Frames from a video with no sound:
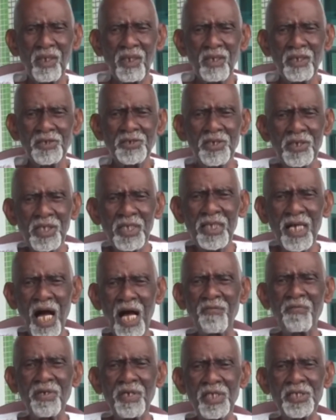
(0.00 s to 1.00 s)
She didn't
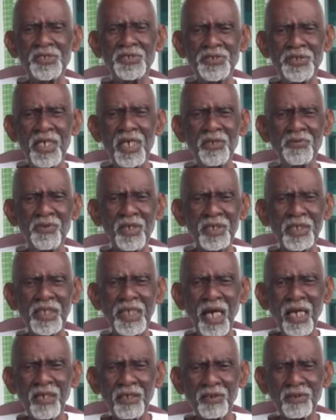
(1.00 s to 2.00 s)
have any serial
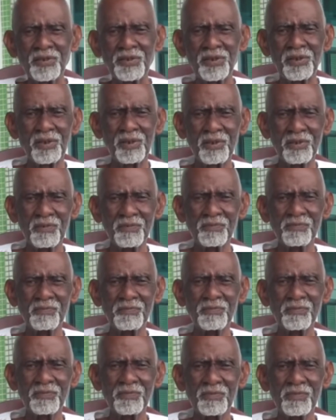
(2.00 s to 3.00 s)
killers.
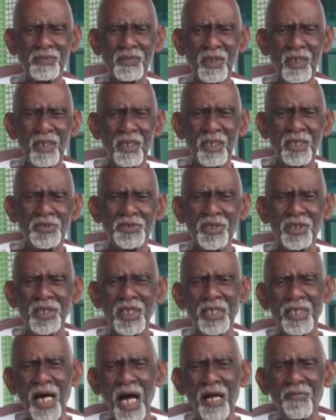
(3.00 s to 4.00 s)
She
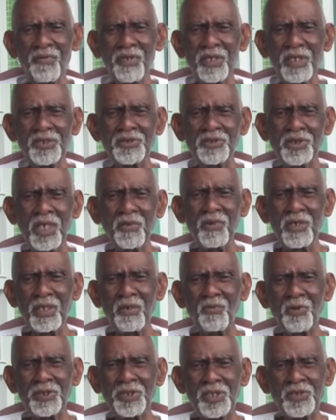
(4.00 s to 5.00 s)
didn't have any children that
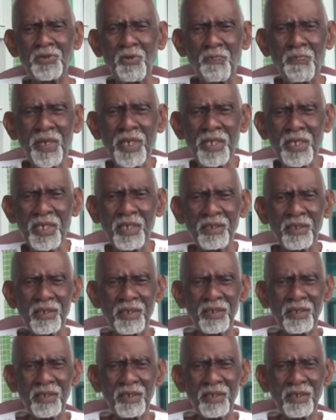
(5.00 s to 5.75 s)
were disobedient.